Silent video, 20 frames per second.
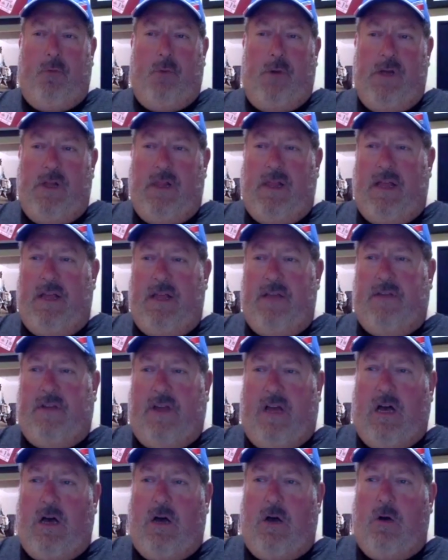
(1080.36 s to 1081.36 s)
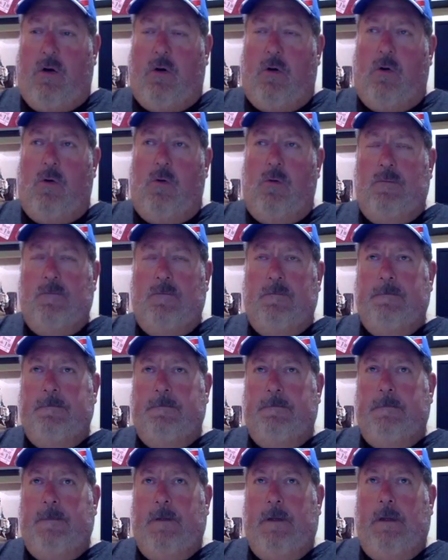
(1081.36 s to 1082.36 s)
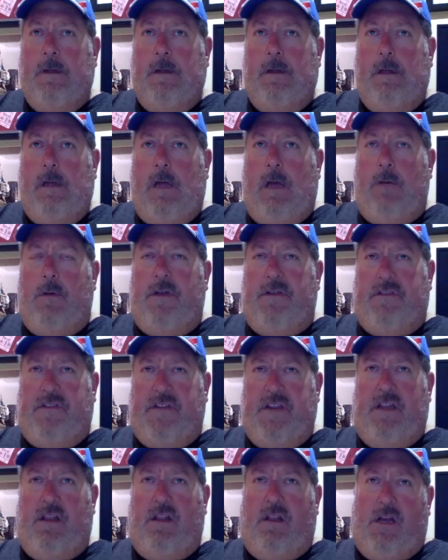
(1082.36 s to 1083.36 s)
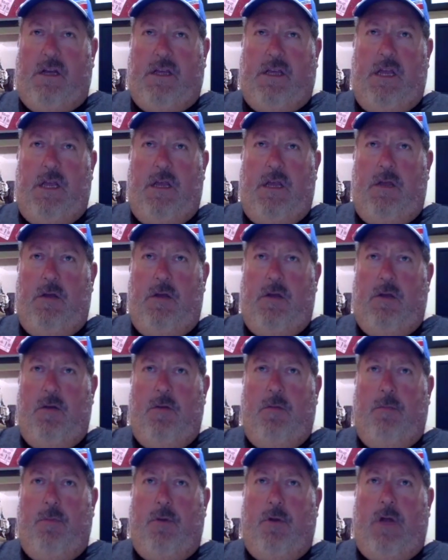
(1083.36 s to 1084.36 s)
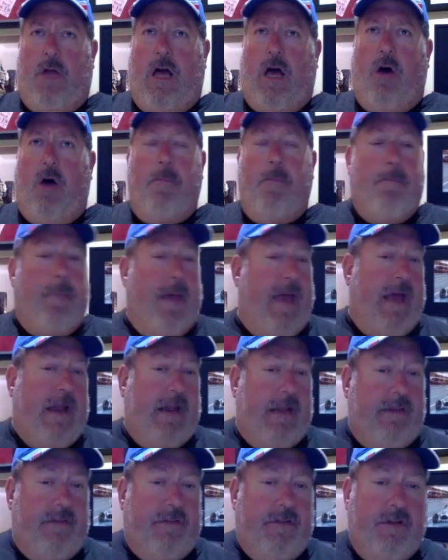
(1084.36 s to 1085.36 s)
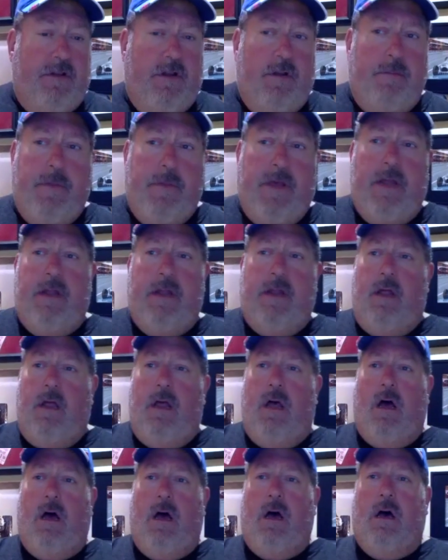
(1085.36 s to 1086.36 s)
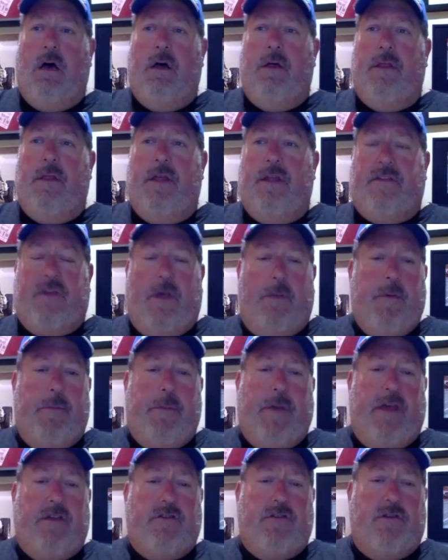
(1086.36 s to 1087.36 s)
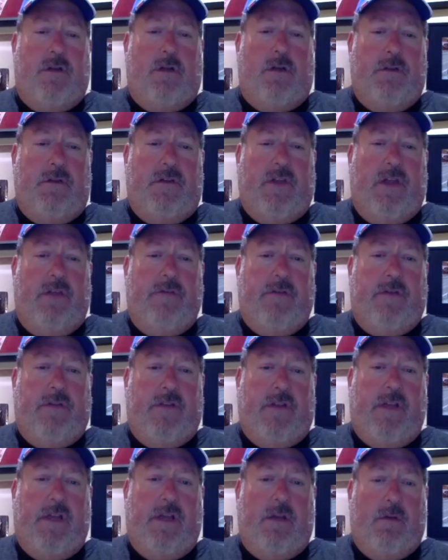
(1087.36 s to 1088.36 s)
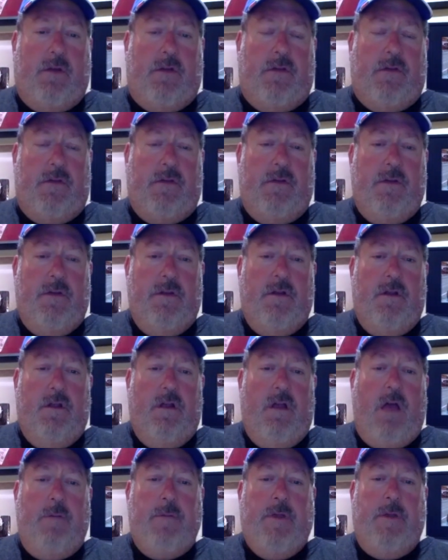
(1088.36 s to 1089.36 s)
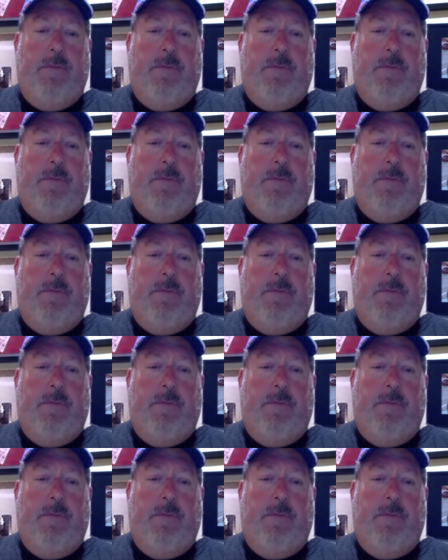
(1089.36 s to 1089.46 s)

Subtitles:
realize how, I want to say lucky, but how bad I guess it could have been that Simon Pagenaud save at the kink was. I mean,